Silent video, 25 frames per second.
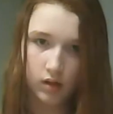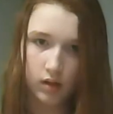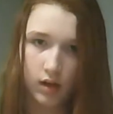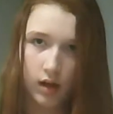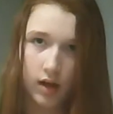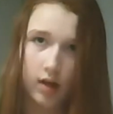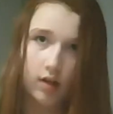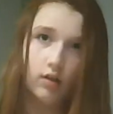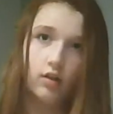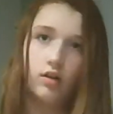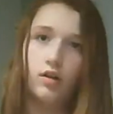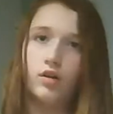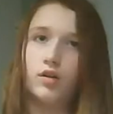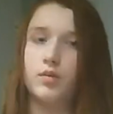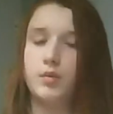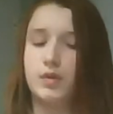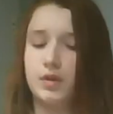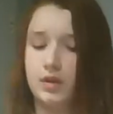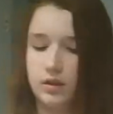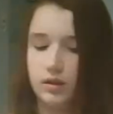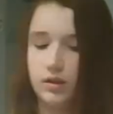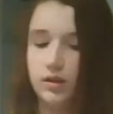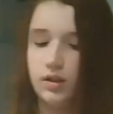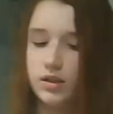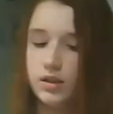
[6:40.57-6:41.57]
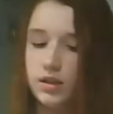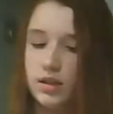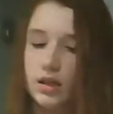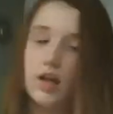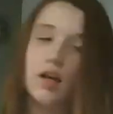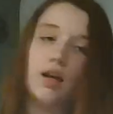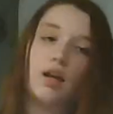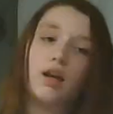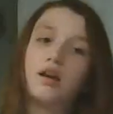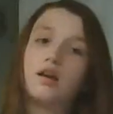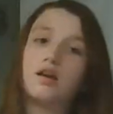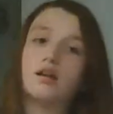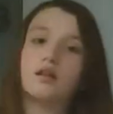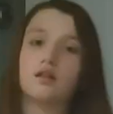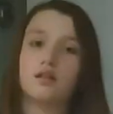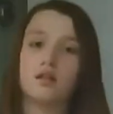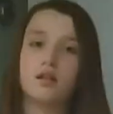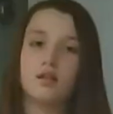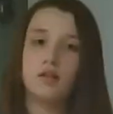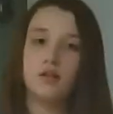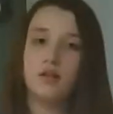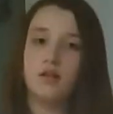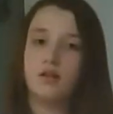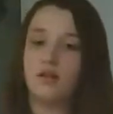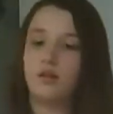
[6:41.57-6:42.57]
I don't know, but let's say
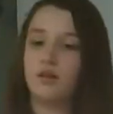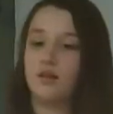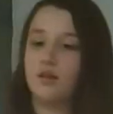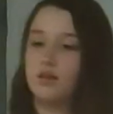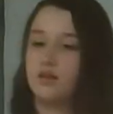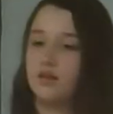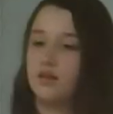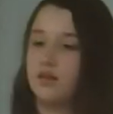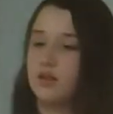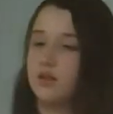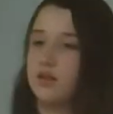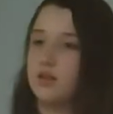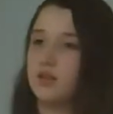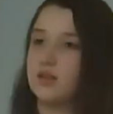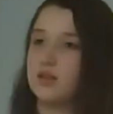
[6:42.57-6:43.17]
this